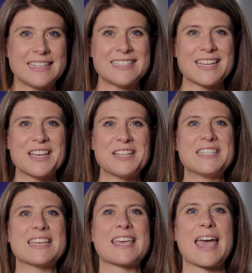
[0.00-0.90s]
leading
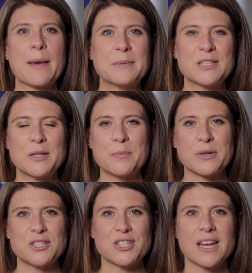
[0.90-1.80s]
to capital
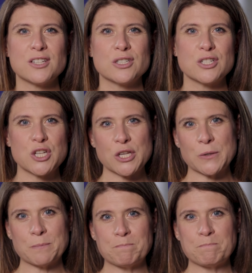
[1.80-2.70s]
appreciation too.